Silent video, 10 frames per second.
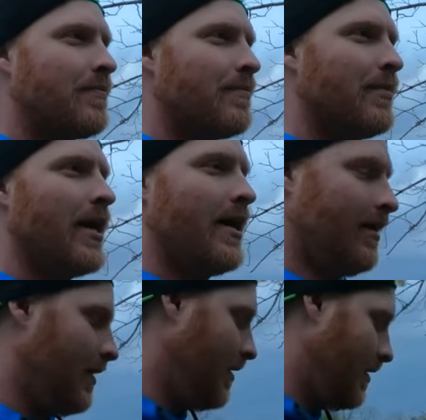but
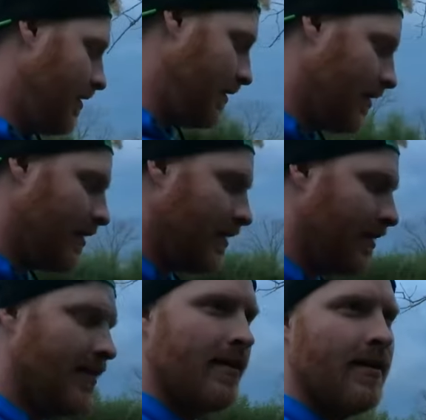
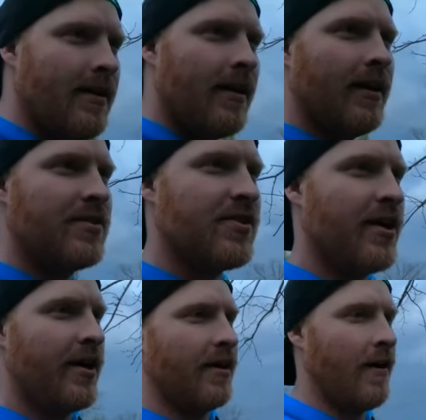it's
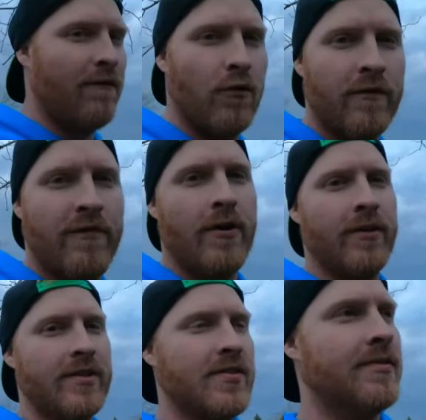a, a Ford
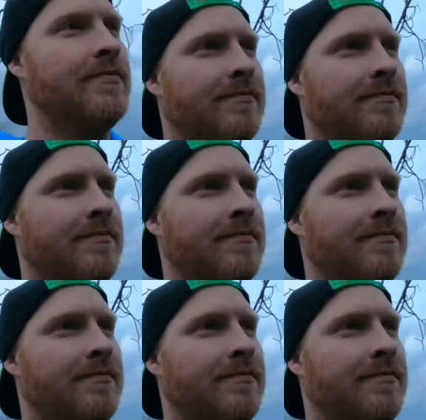Focus.